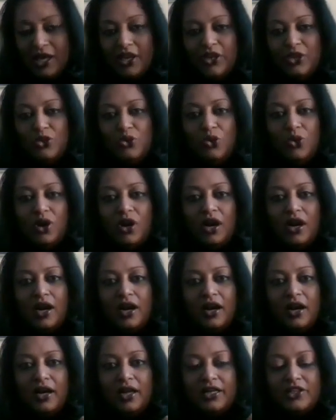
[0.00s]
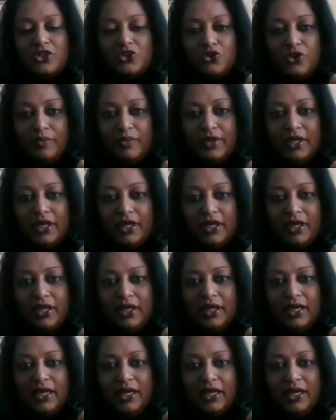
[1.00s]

you are extremely